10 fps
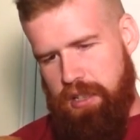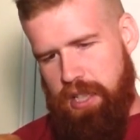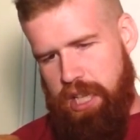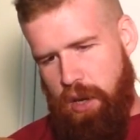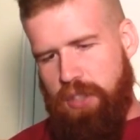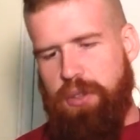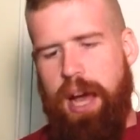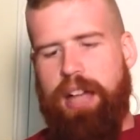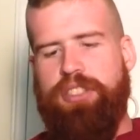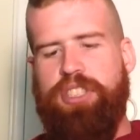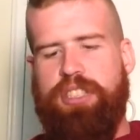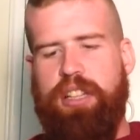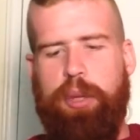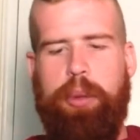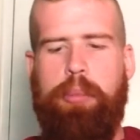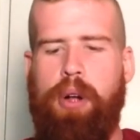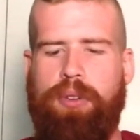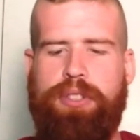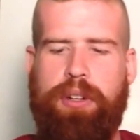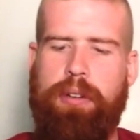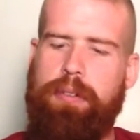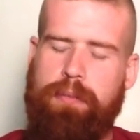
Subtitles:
it also adds just a little bit of bulk to it,